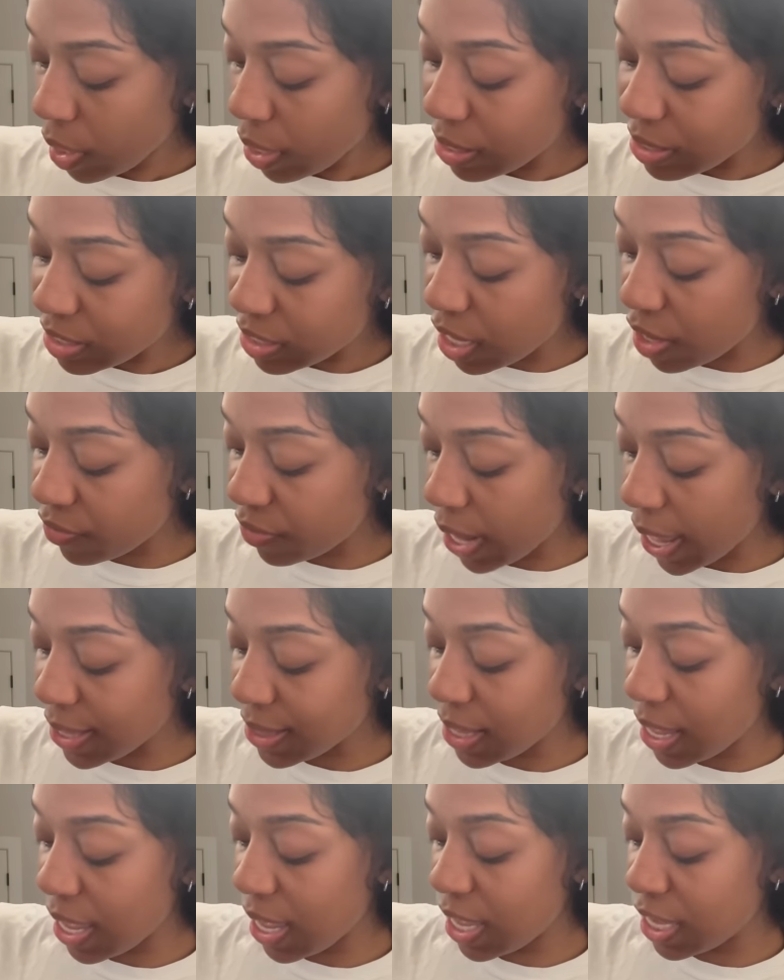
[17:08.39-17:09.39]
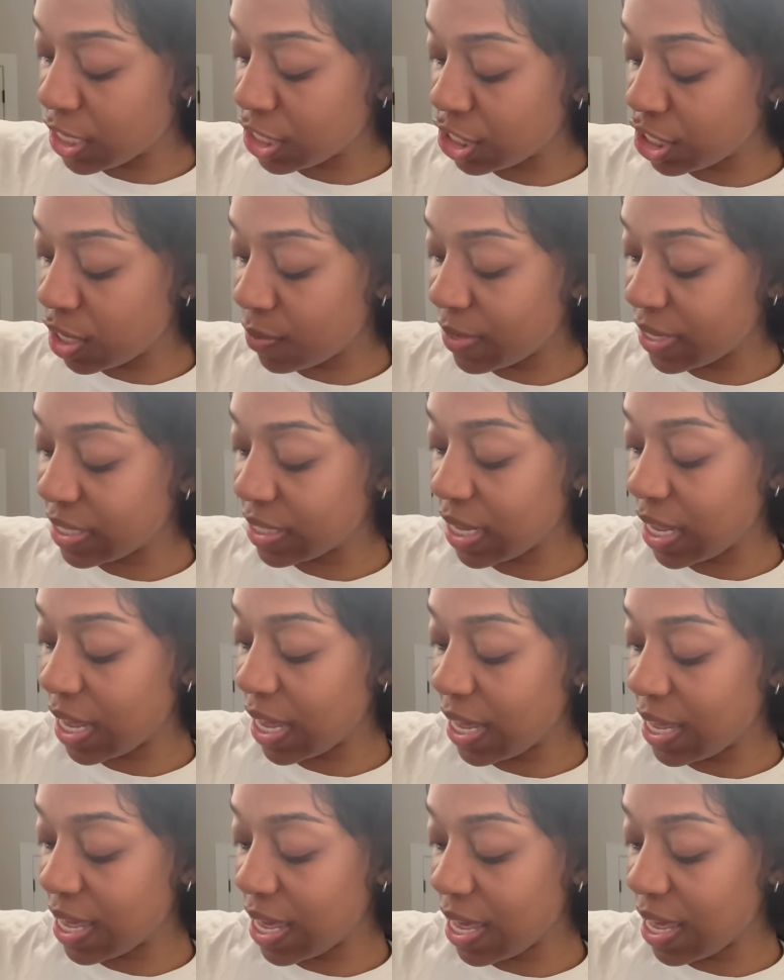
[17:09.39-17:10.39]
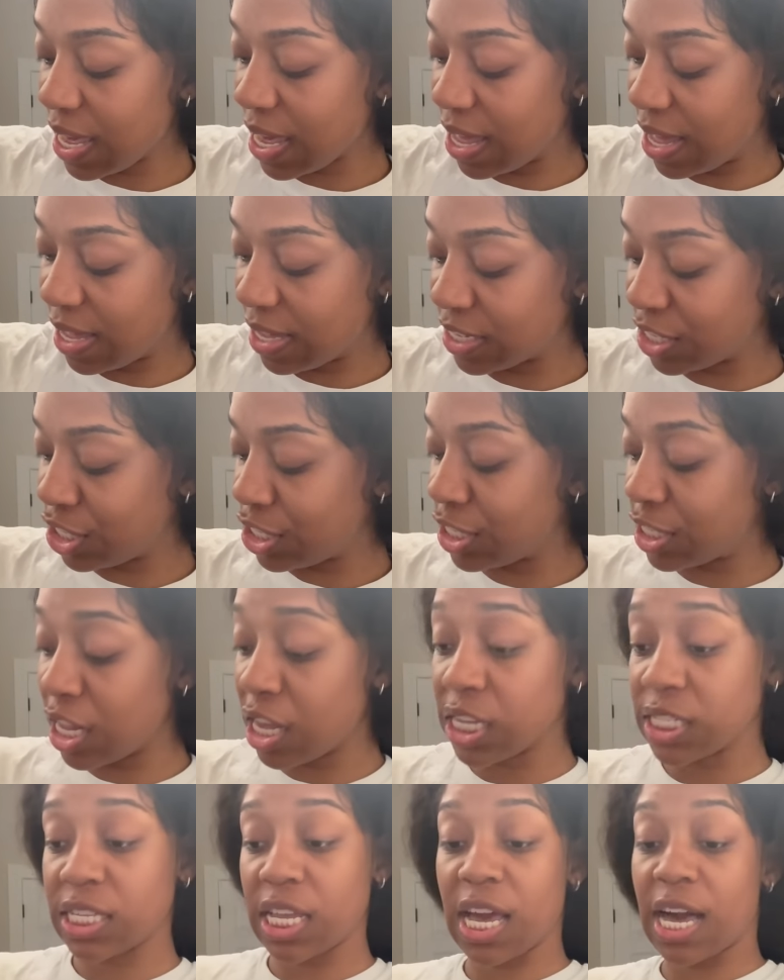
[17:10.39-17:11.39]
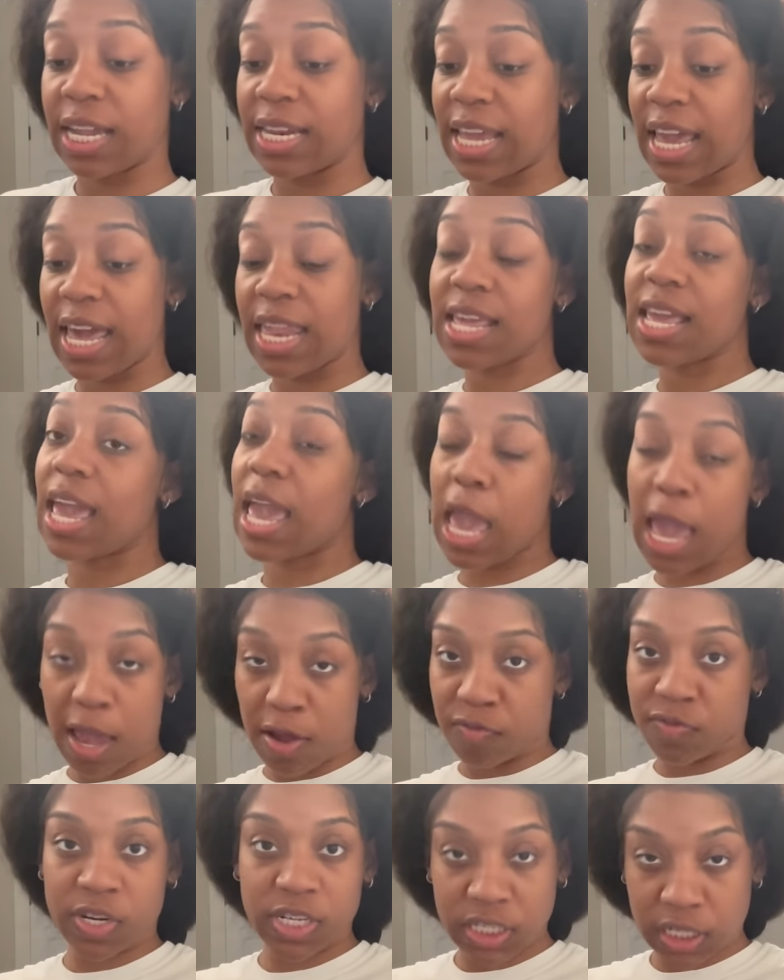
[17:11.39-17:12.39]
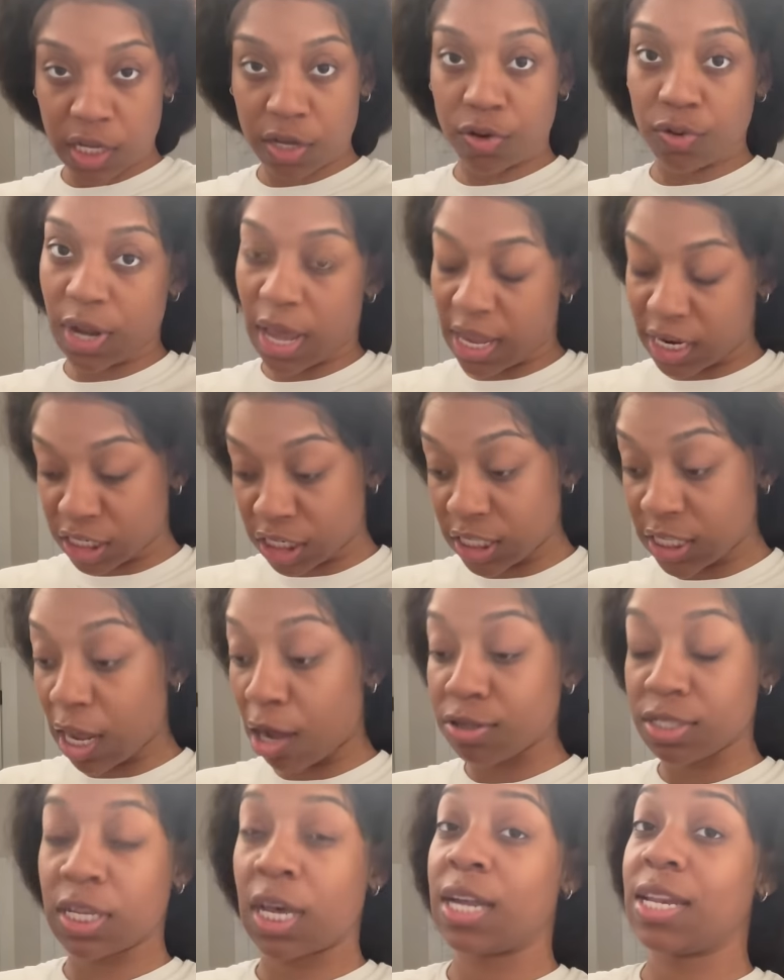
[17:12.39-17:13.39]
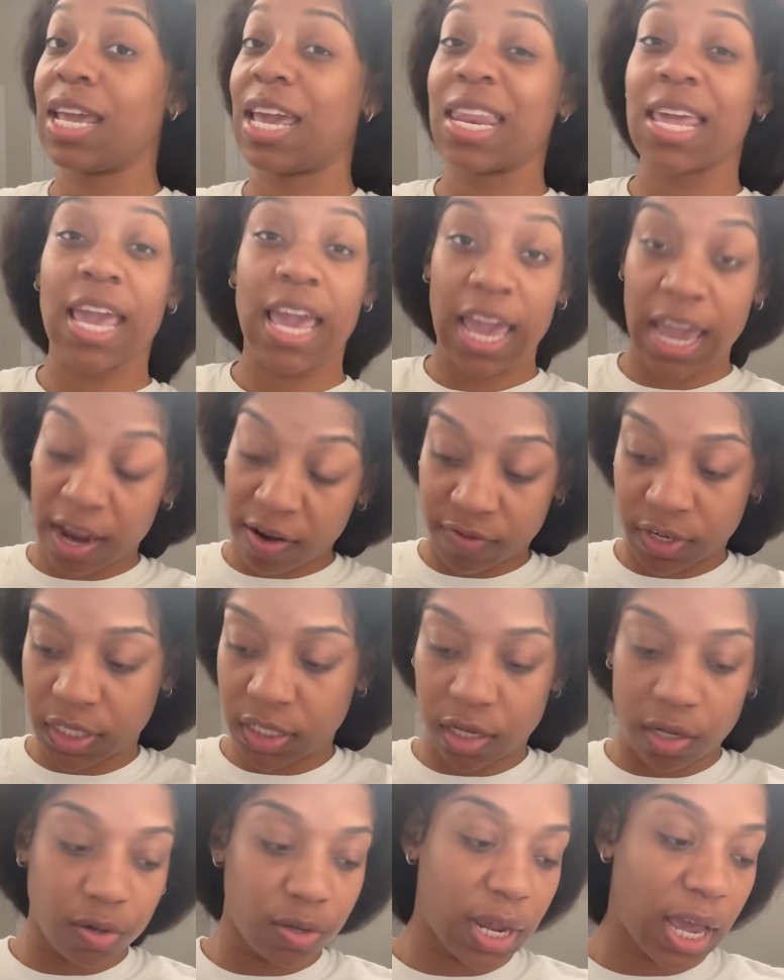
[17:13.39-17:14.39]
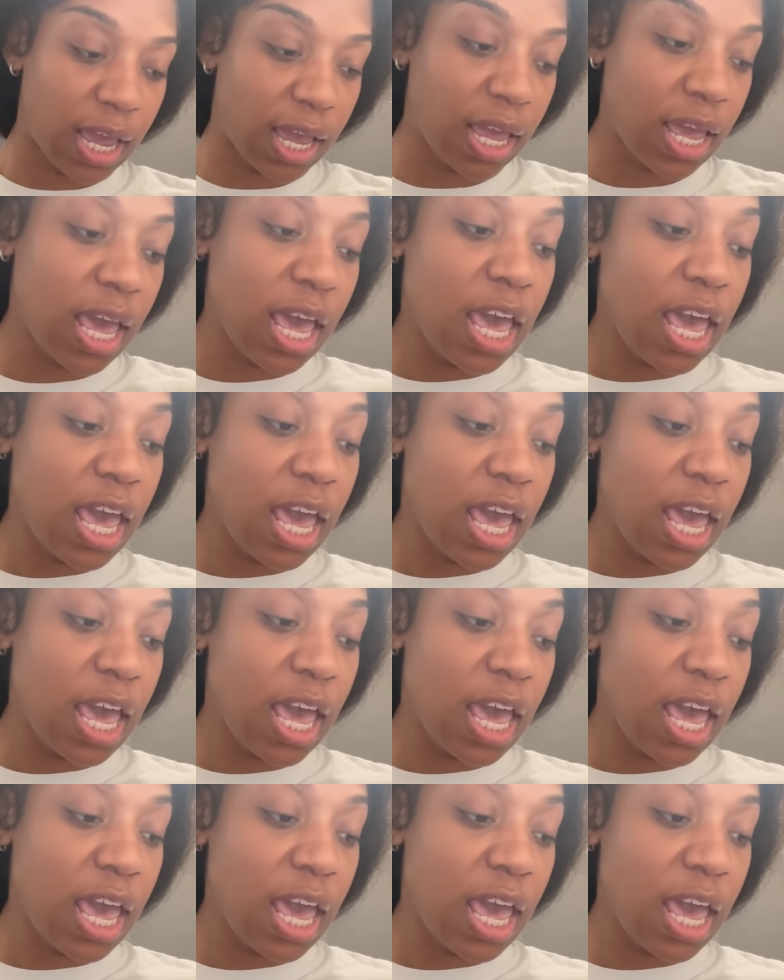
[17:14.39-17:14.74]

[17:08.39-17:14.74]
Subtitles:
stuff like that? And she be saying yeah. She still see her daddy every single day. She talks to her daddy every single day.